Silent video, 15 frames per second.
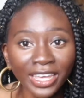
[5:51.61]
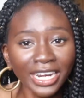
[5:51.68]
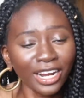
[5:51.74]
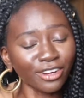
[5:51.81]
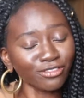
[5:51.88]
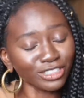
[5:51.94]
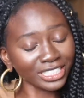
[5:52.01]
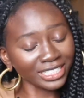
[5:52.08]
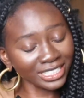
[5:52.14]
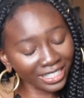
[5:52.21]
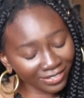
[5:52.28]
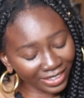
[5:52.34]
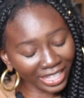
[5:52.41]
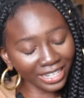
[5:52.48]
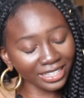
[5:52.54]
And I
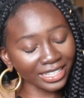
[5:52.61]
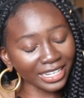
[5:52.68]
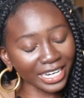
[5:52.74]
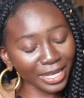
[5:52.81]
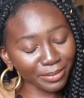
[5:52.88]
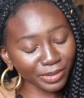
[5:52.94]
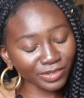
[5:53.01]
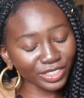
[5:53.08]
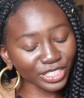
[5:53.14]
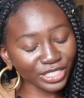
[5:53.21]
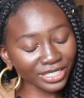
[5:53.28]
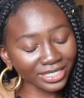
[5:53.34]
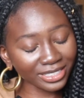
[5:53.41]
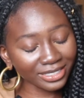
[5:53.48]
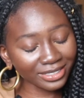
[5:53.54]
receive that in the name of
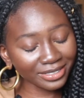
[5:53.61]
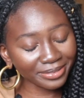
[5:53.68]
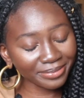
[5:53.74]
Jesus.